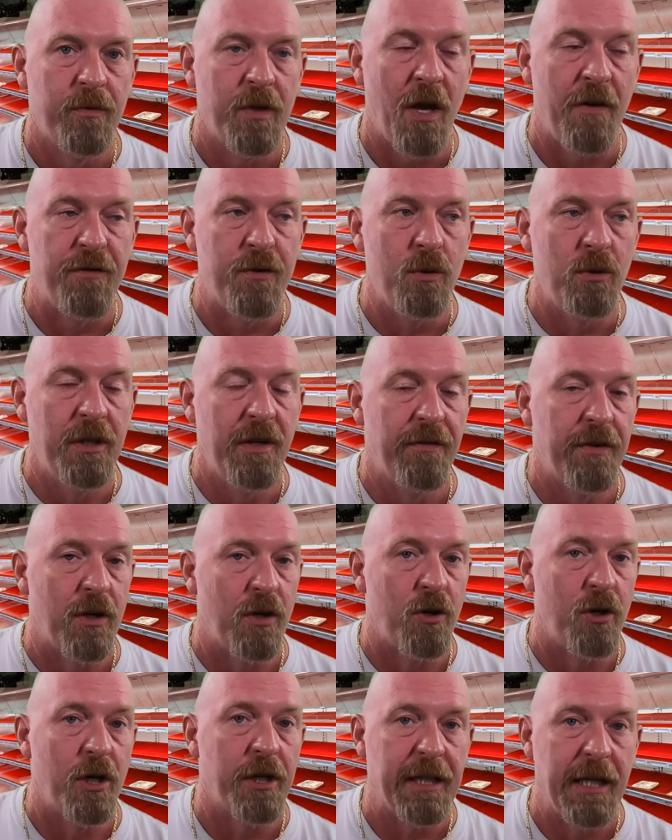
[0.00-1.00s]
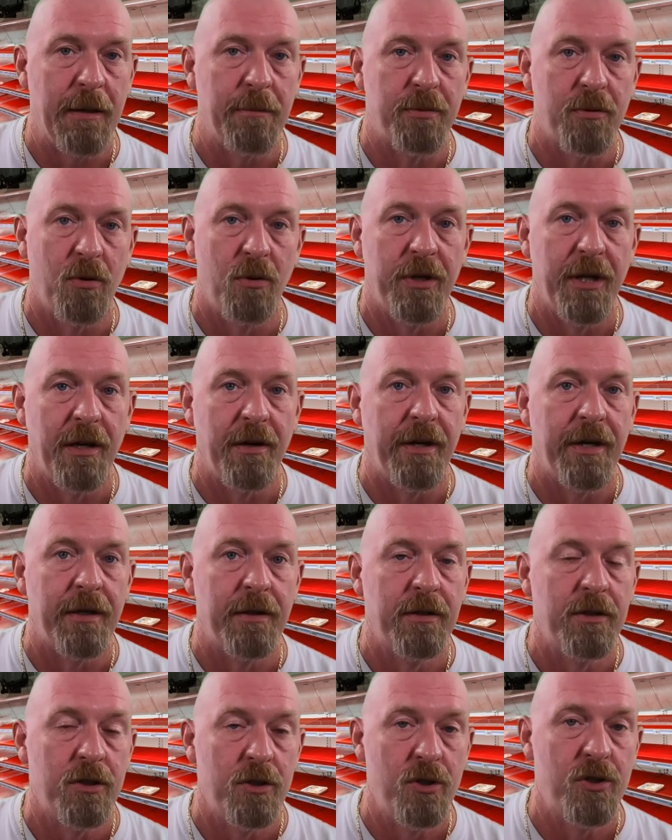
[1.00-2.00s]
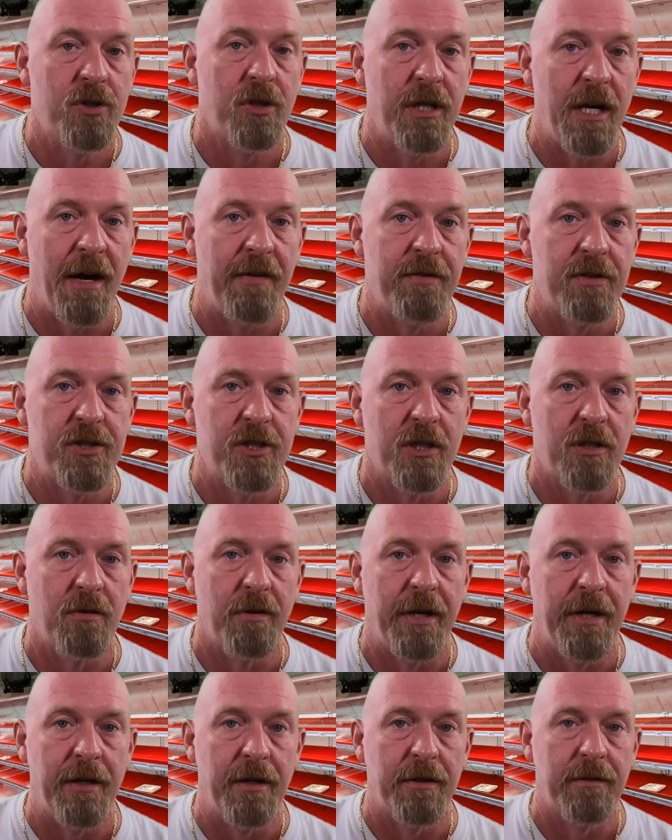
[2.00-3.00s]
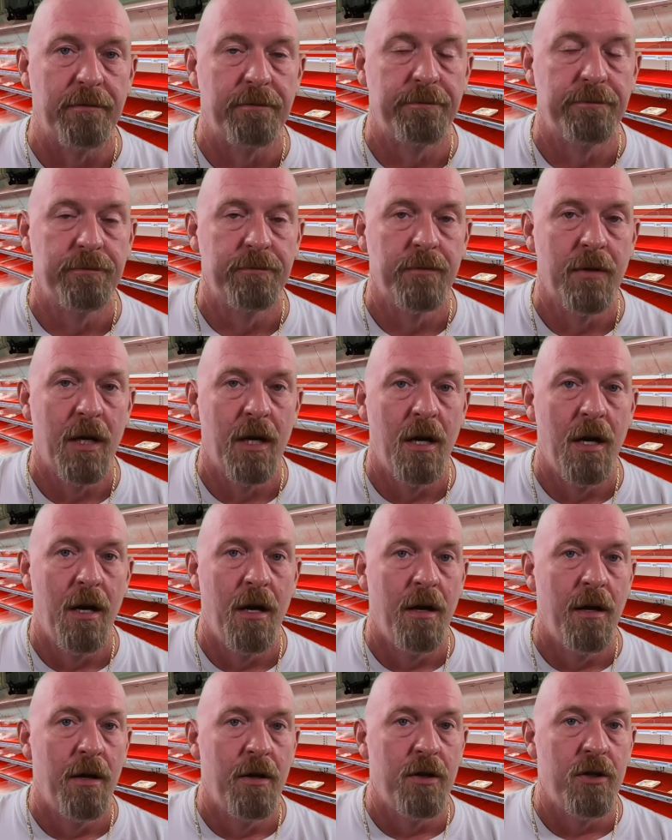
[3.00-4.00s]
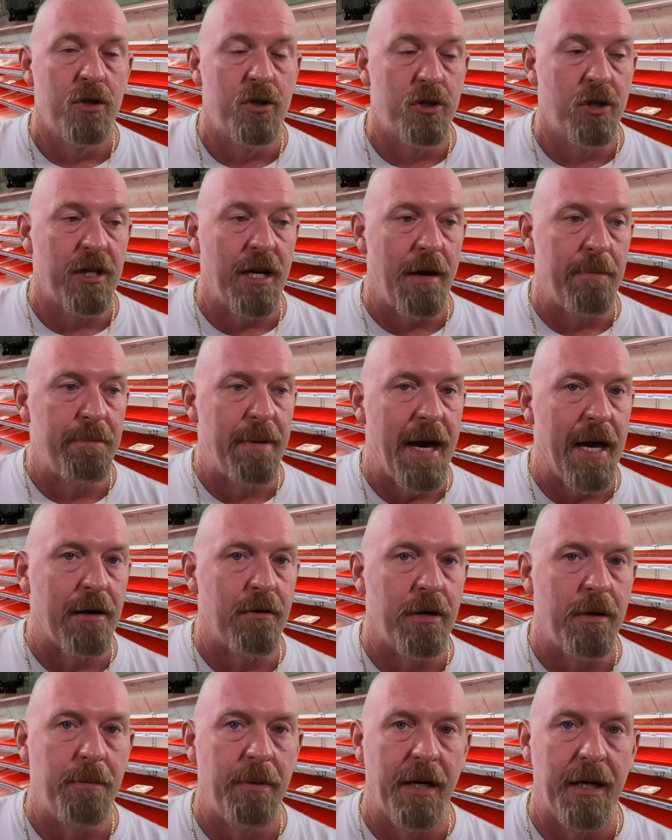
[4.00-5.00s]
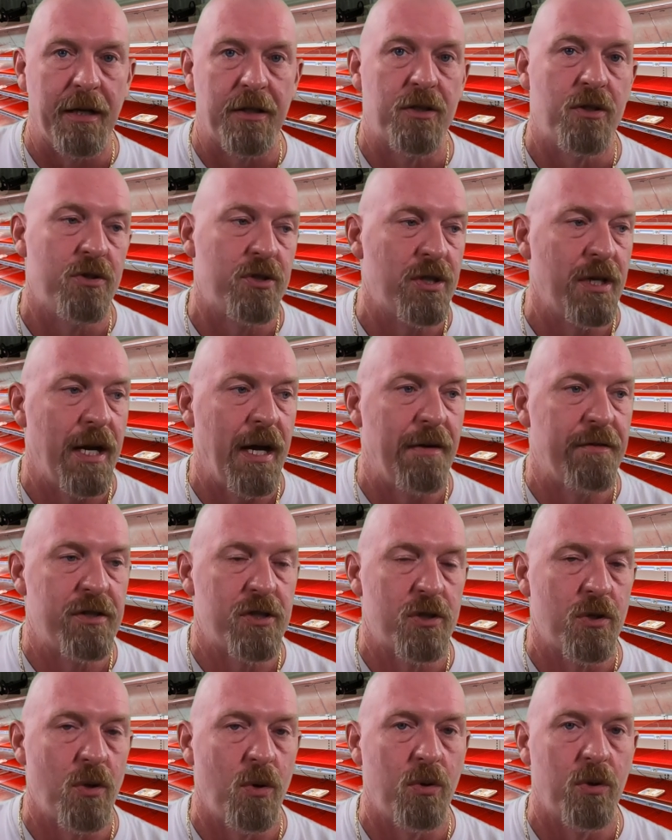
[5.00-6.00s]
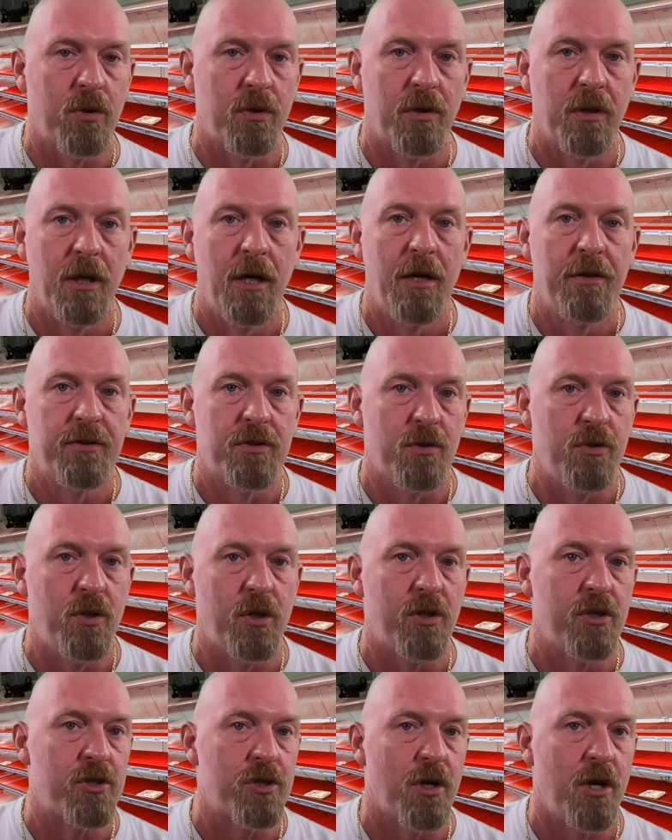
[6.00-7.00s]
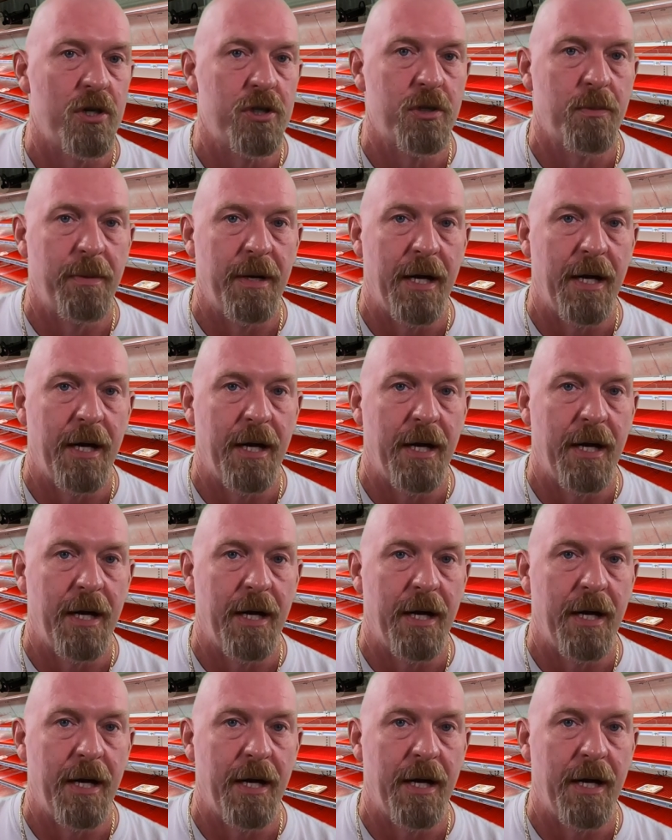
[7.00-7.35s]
If you live in a hurricane prone area, you should have a generator. You should have battery banks. You should have solar so you can charge your